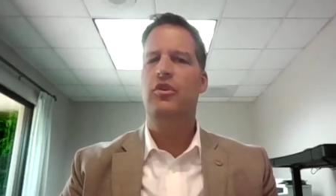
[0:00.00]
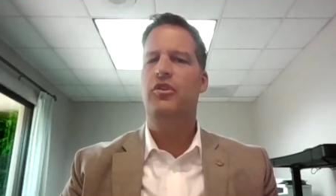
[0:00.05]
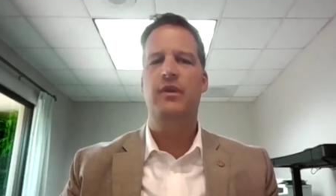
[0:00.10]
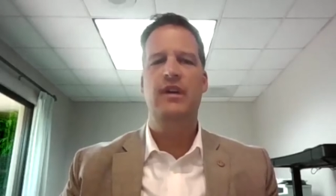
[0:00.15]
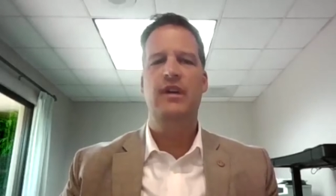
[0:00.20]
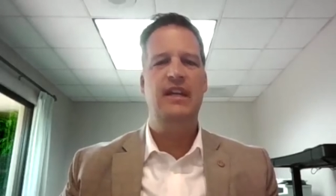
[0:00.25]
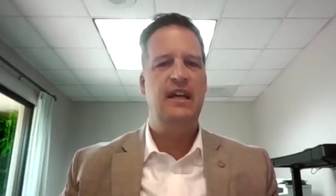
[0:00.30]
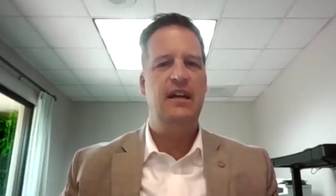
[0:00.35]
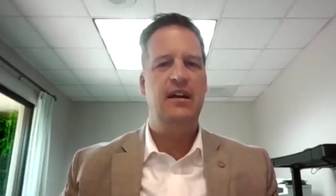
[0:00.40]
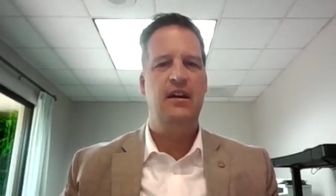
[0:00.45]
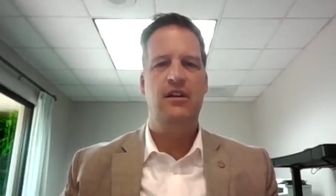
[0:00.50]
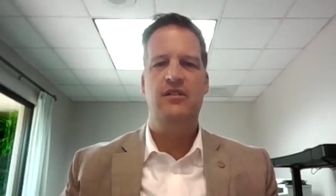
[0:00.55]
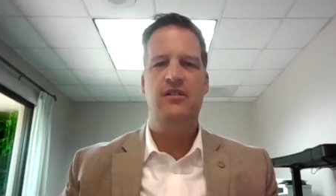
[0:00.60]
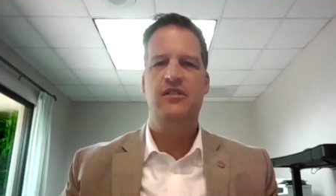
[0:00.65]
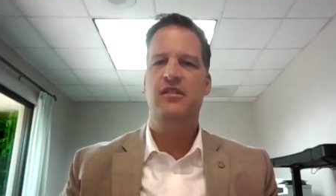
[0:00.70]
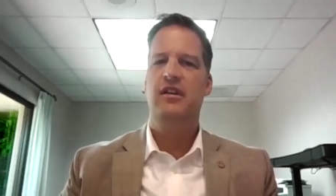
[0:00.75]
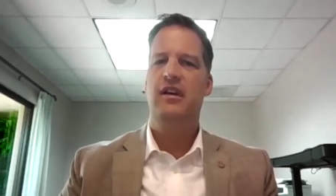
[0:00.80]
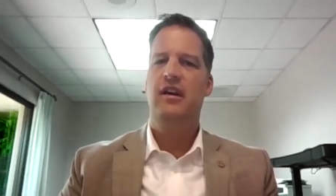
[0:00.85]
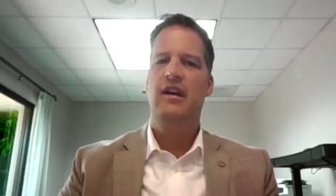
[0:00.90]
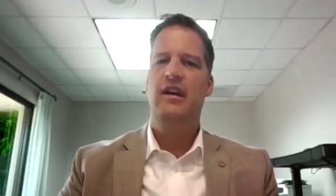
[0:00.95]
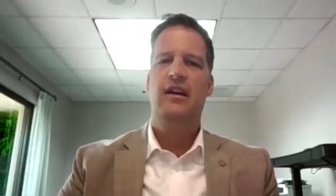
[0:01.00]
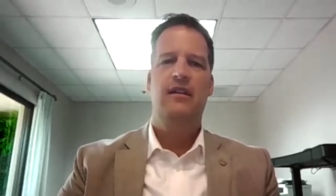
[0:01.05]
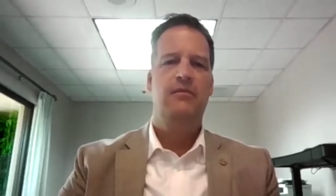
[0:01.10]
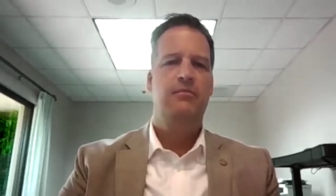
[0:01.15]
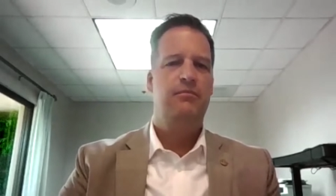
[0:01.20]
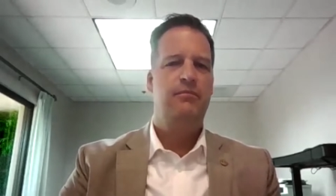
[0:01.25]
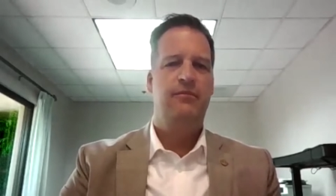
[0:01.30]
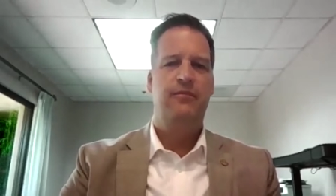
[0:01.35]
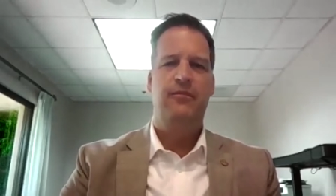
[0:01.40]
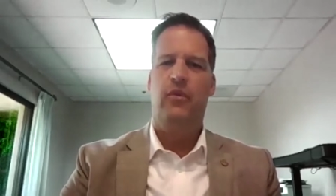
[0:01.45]
or three years,
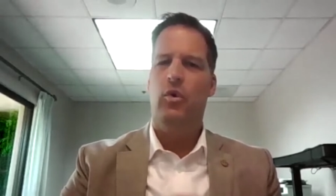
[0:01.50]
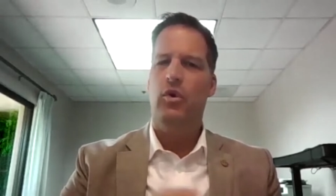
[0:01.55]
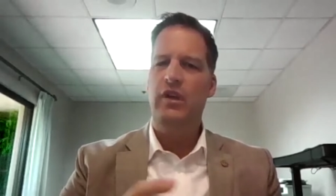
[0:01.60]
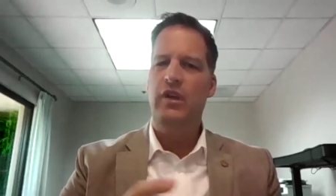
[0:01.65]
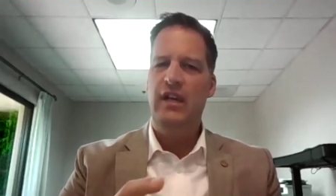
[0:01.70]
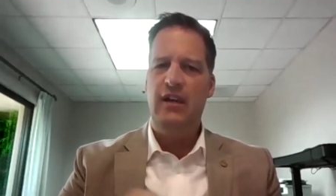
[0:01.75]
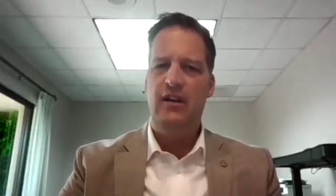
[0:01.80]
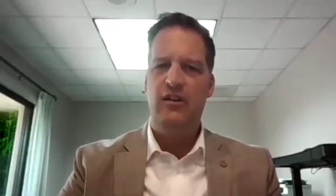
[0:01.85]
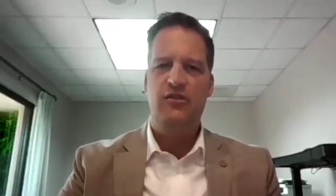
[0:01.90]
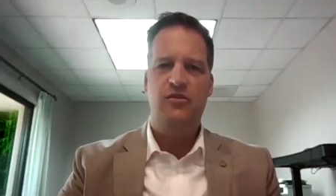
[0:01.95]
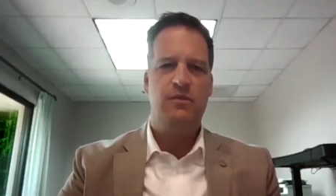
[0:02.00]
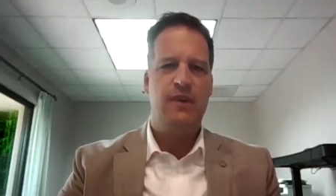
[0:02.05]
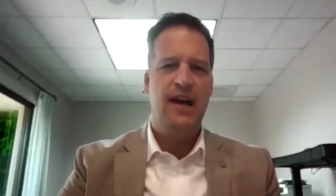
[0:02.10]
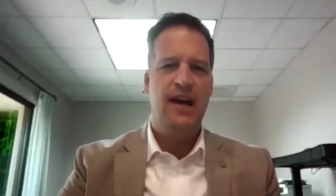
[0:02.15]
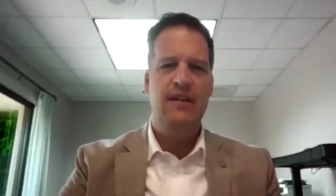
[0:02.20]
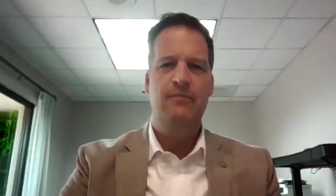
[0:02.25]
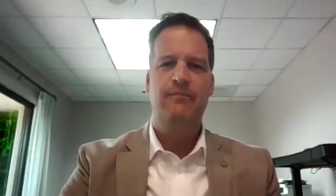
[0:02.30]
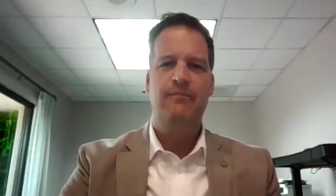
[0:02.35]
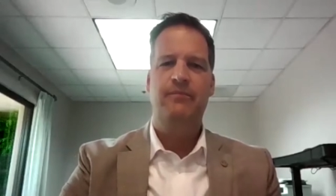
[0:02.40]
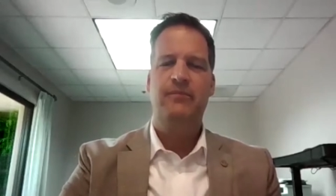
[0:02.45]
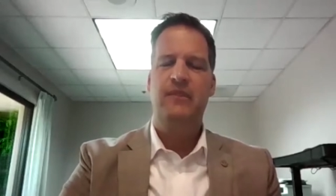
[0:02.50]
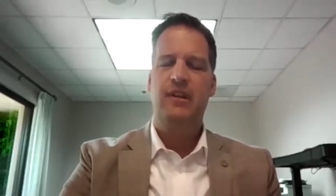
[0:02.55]
four years, right?